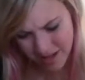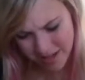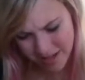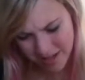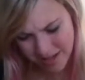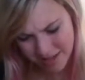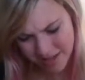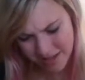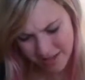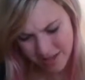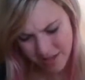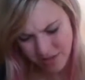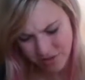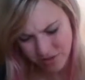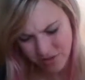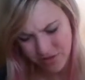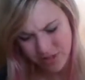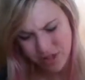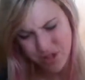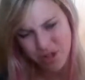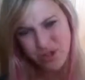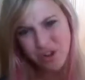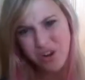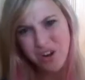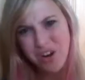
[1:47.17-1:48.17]
cut his other
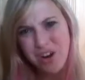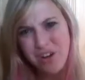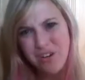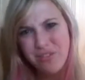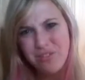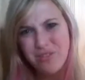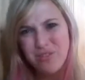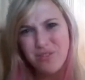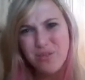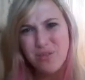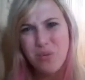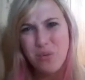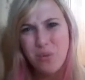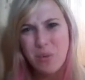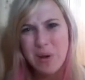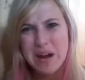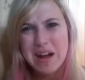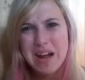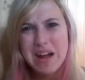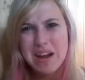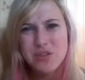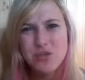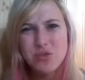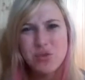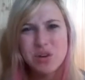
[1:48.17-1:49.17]
ear off?
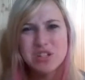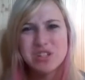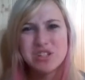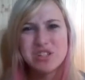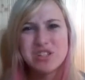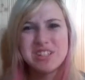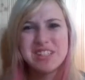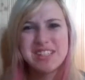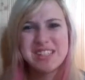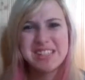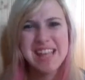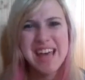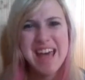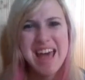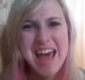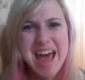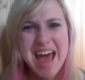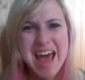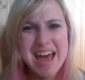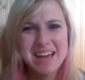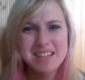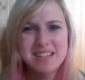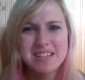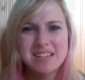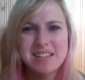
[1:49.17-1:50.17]
What kind of question is
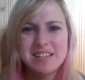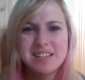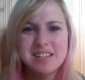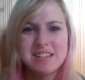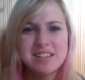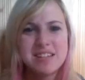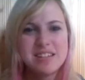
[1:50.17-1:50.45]
that?